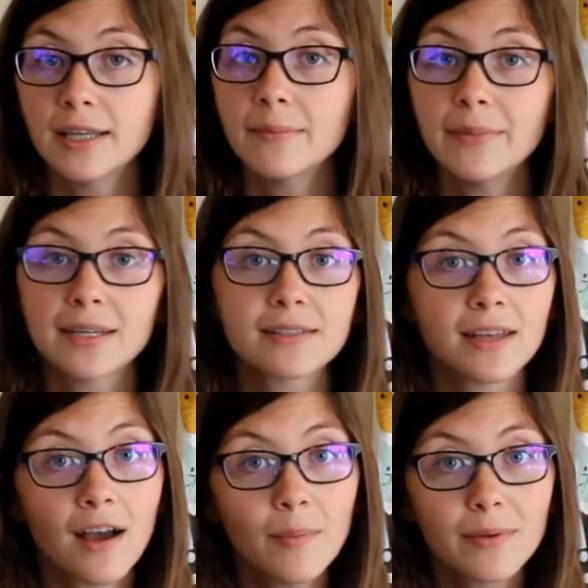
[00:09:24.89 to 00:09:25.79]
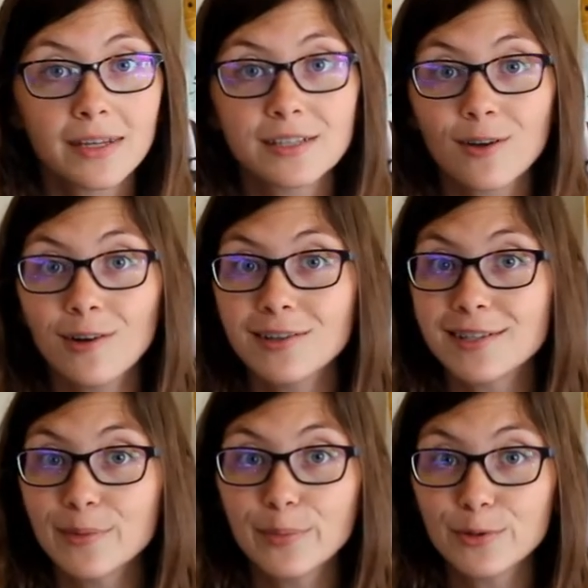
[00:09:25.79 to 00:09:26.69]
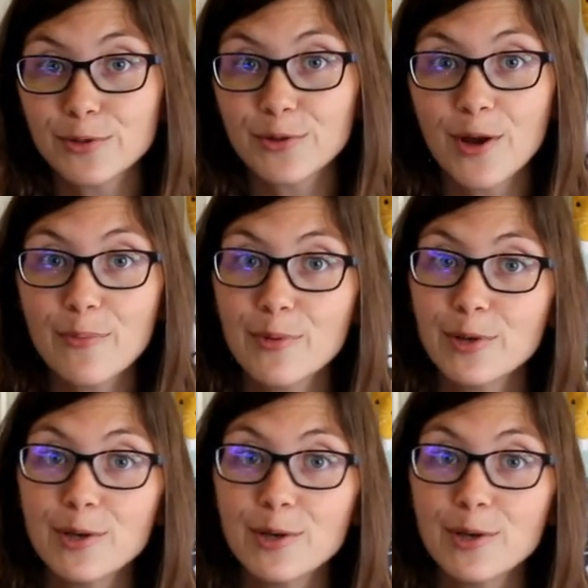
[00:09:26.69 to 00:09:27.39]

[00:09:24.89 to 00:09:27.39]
You mix it up, it's called a simple syrup.